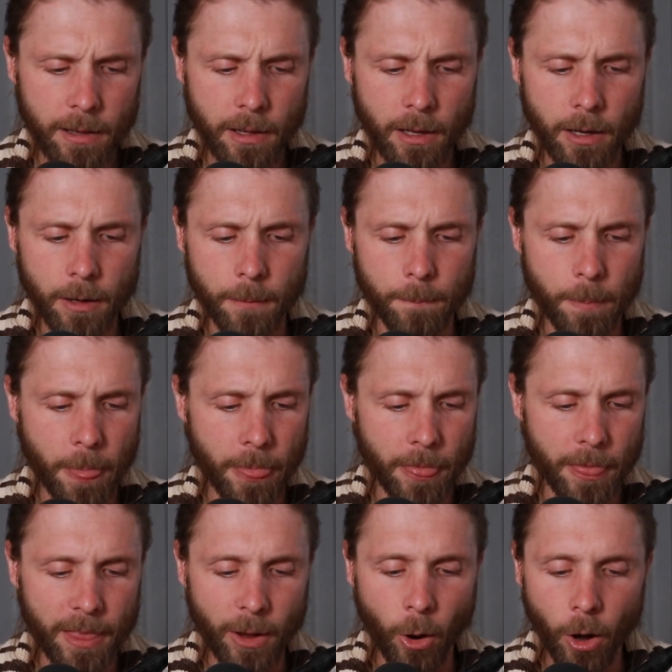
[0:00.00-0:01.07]
um,
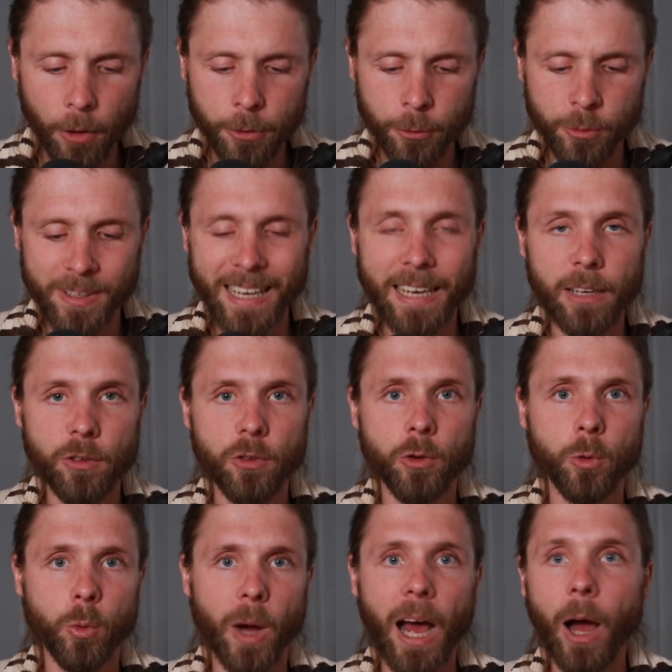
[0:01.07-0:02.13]
the authors get
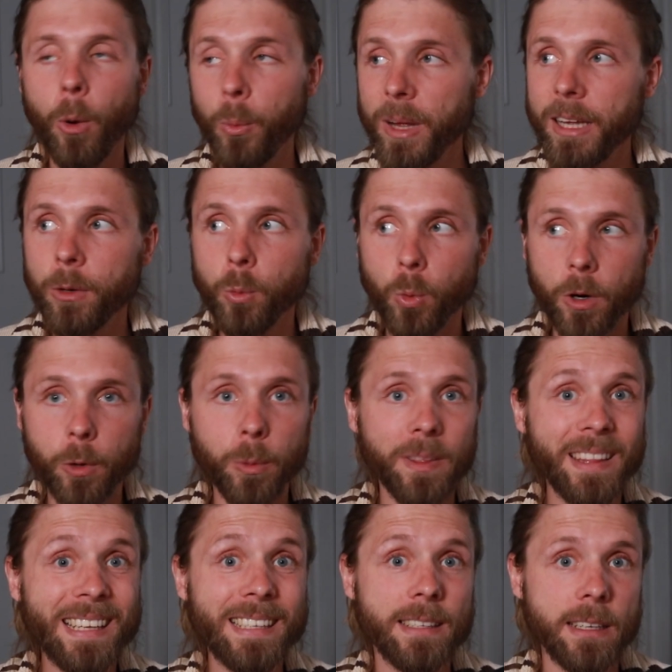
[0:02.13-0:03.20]
into how we can work with
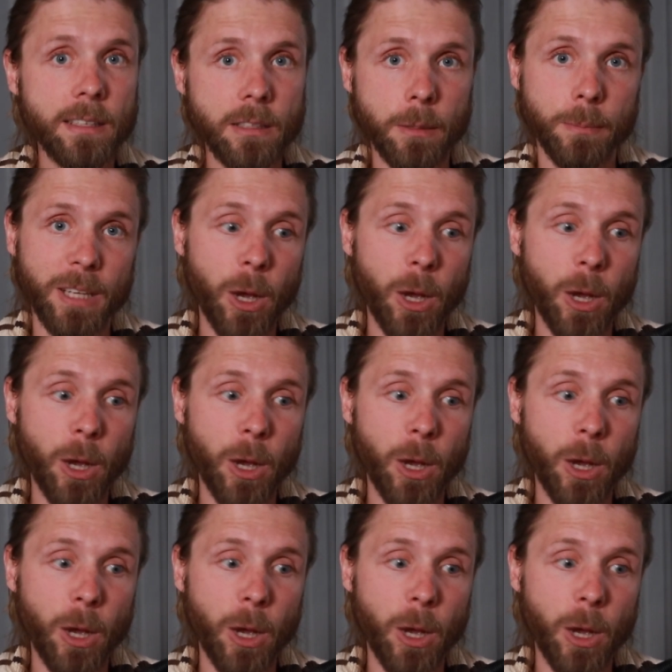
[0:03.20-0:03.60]
these systems,